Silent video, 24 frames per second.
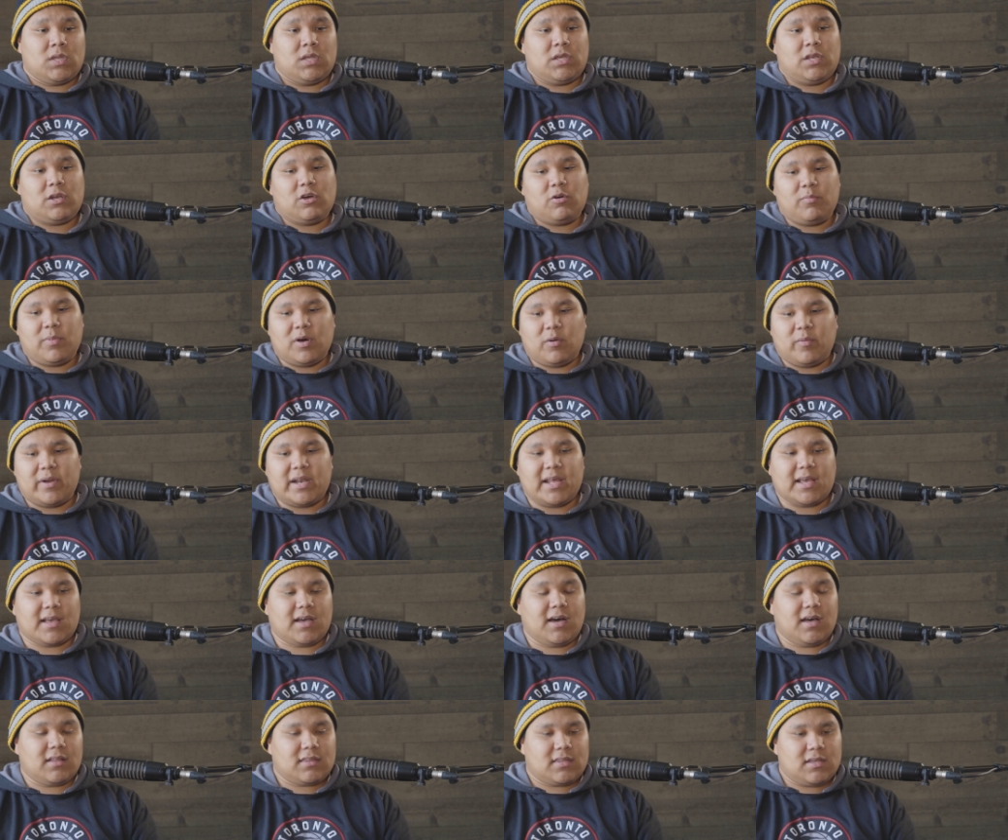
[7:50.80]
You know, but when I
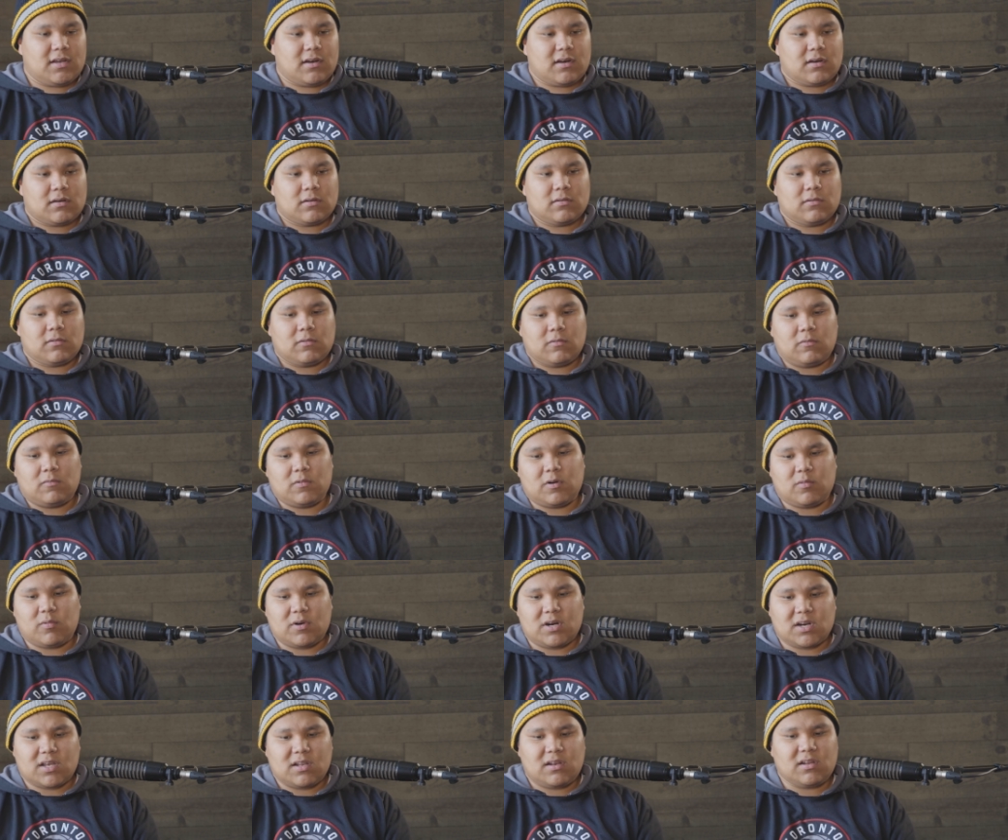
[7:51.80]
got there, we're
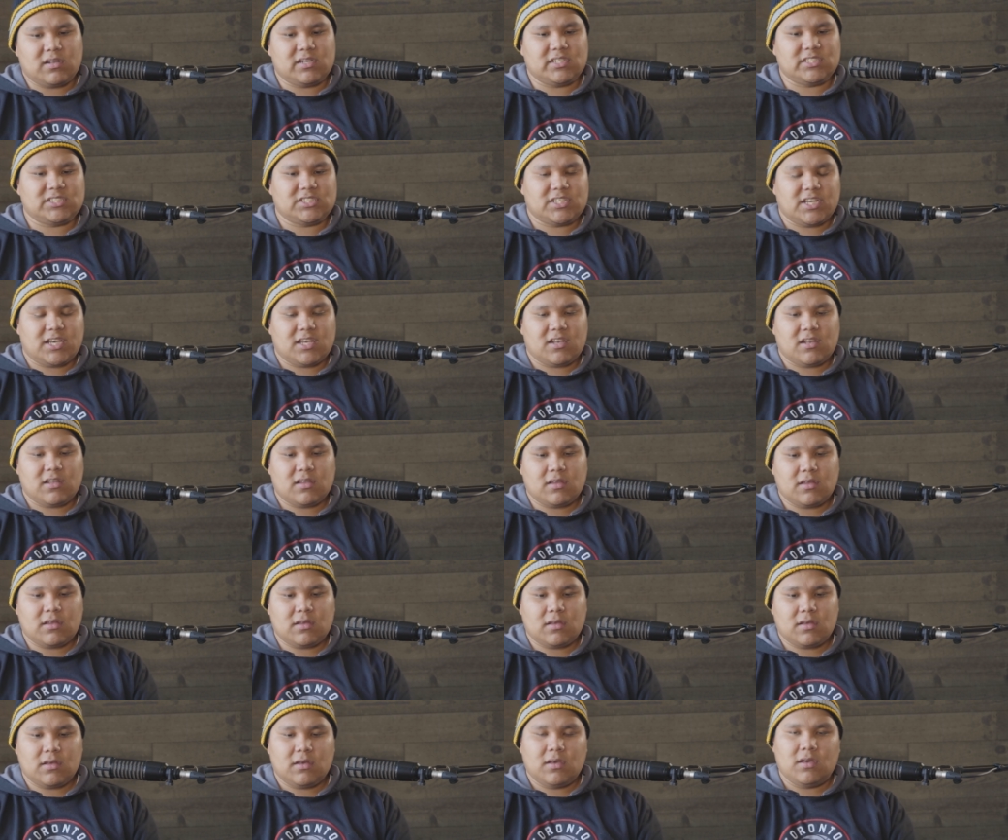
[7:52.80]
working on the shed.
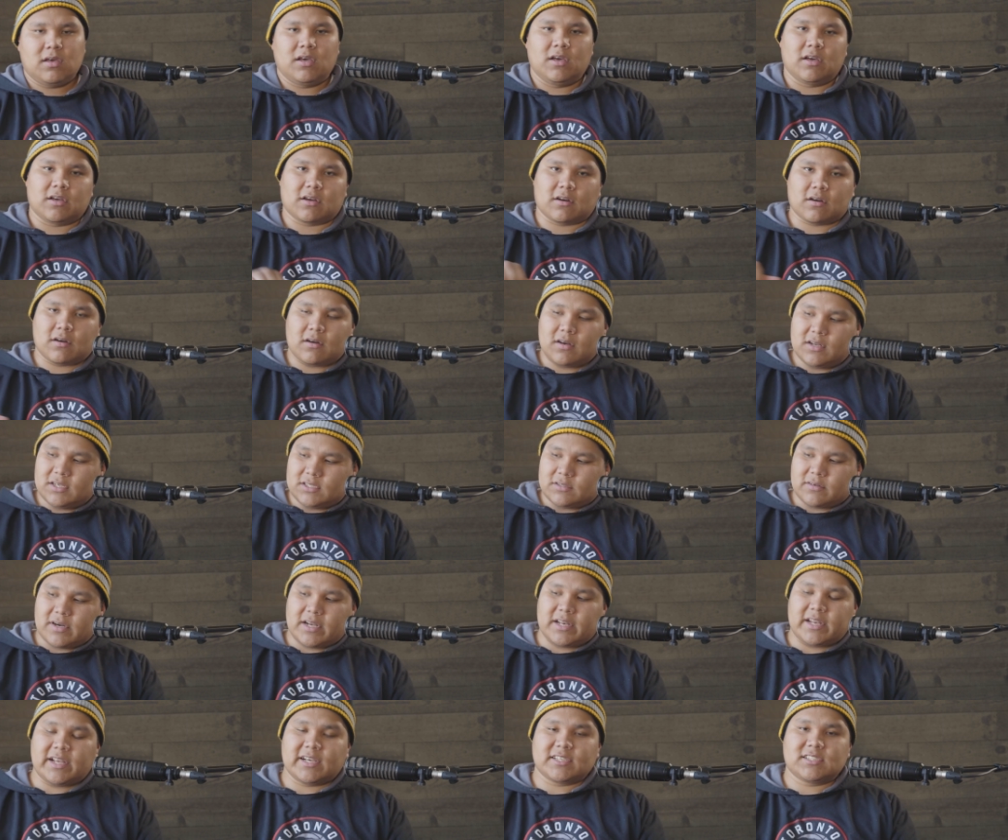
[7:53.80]
Kurt is
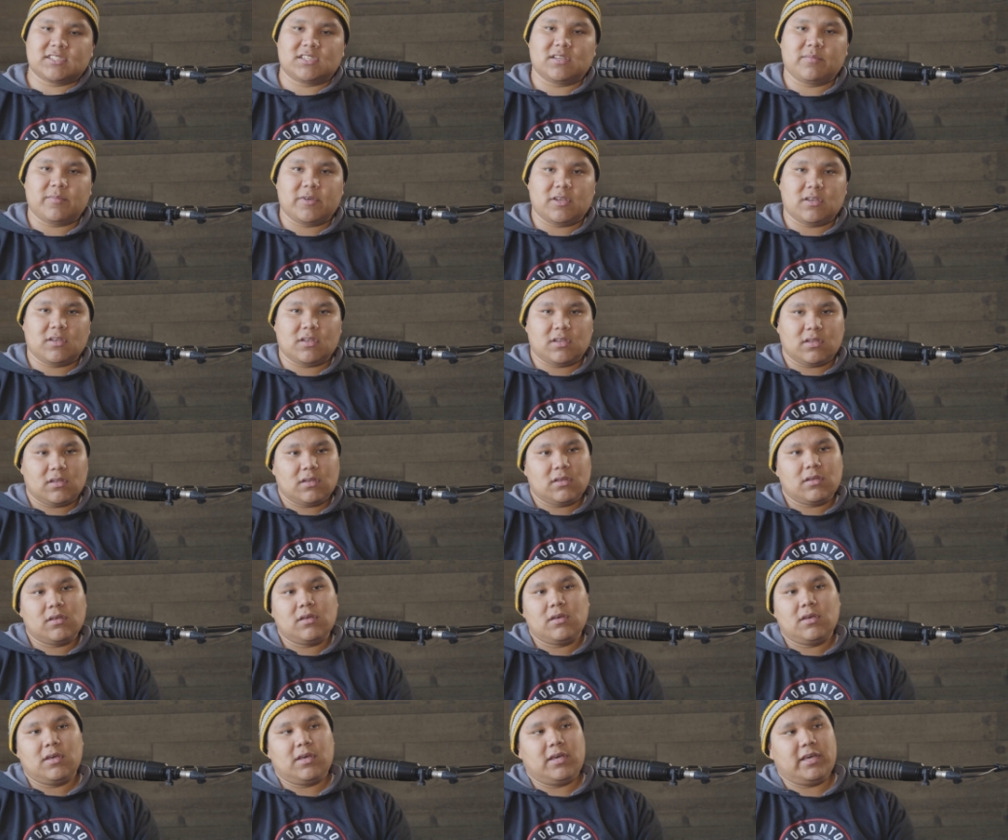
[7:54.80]
right next to me,
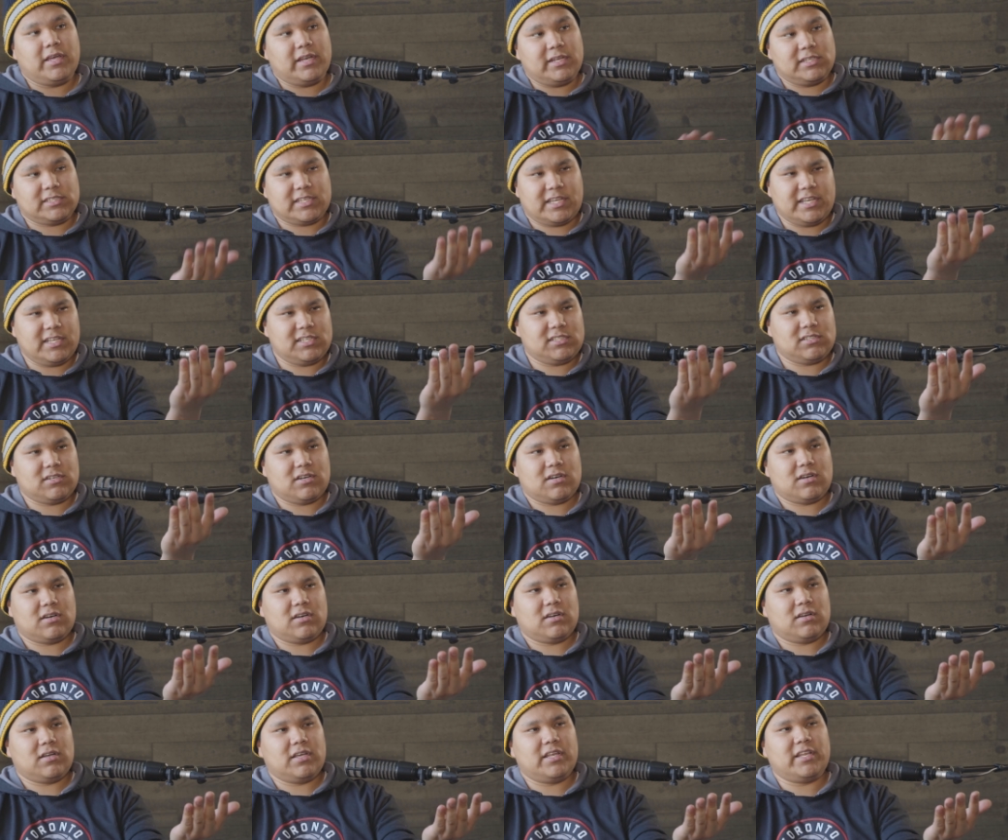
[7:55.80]
and his kids
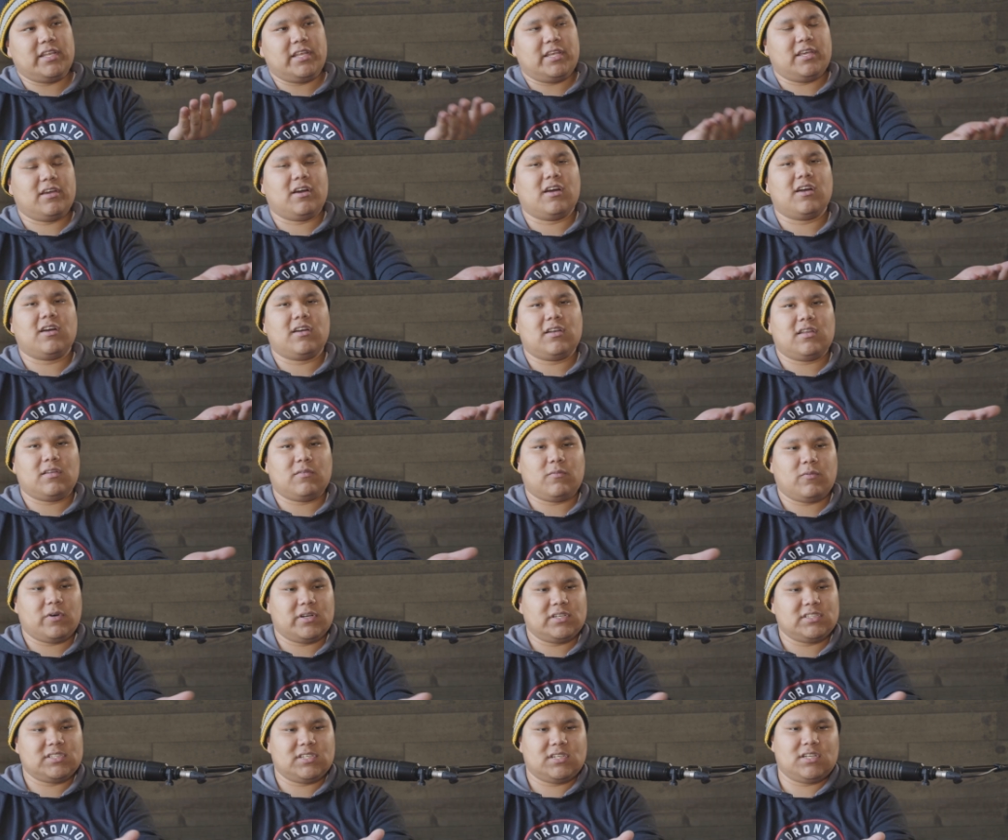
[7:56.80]
are in the yard, and
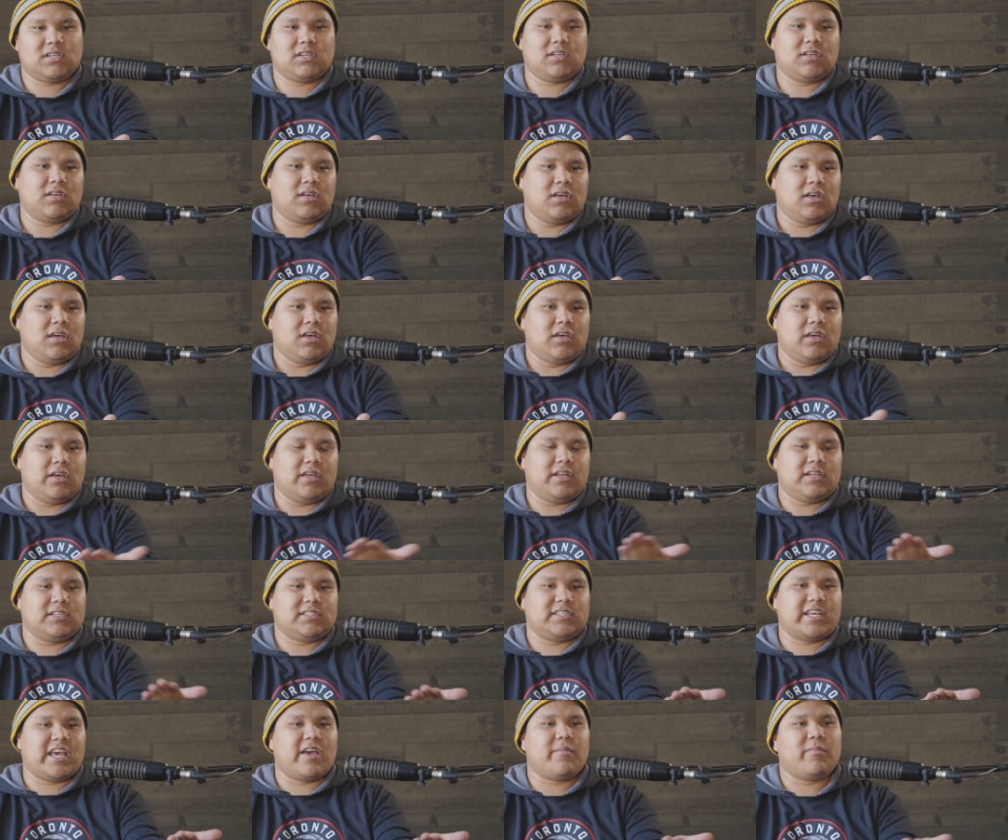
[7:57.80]
one's in a
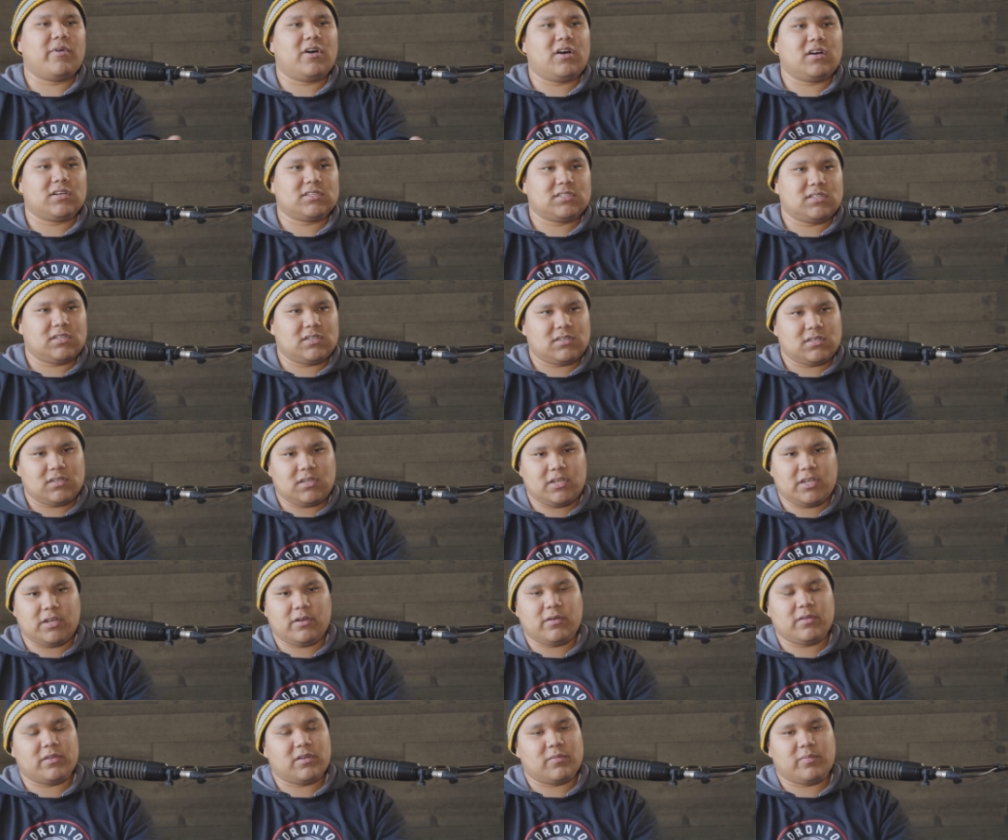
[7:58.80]
sandbox, and,
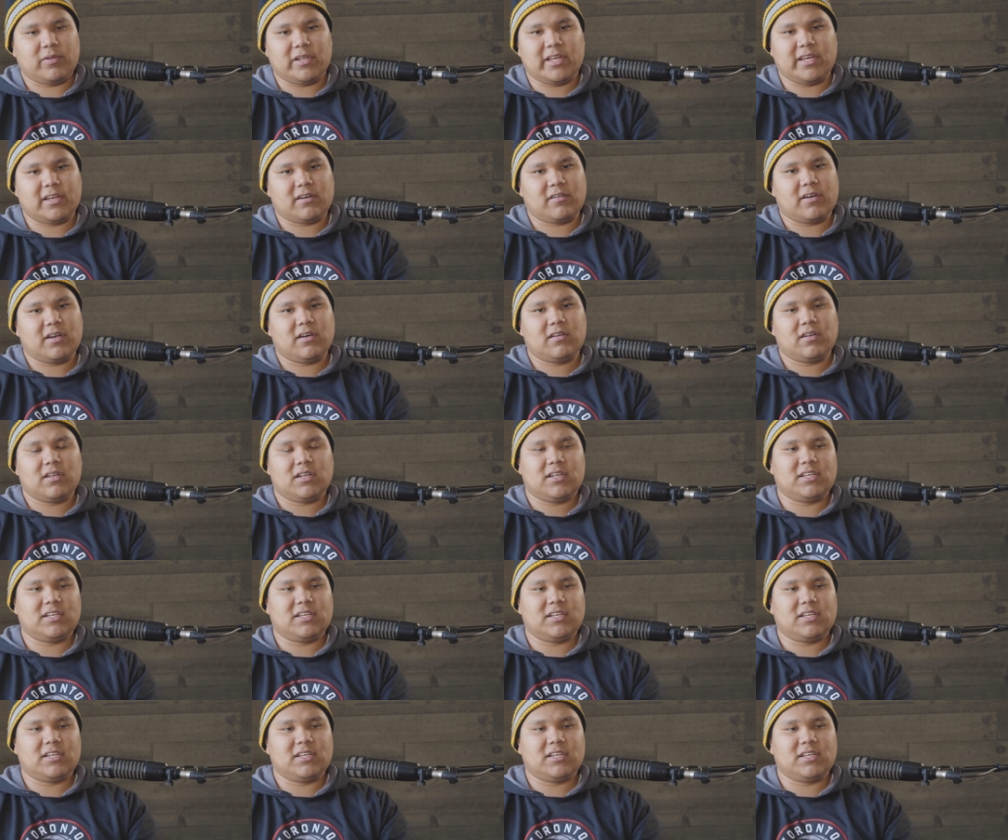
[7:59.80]
you know, they're playing around,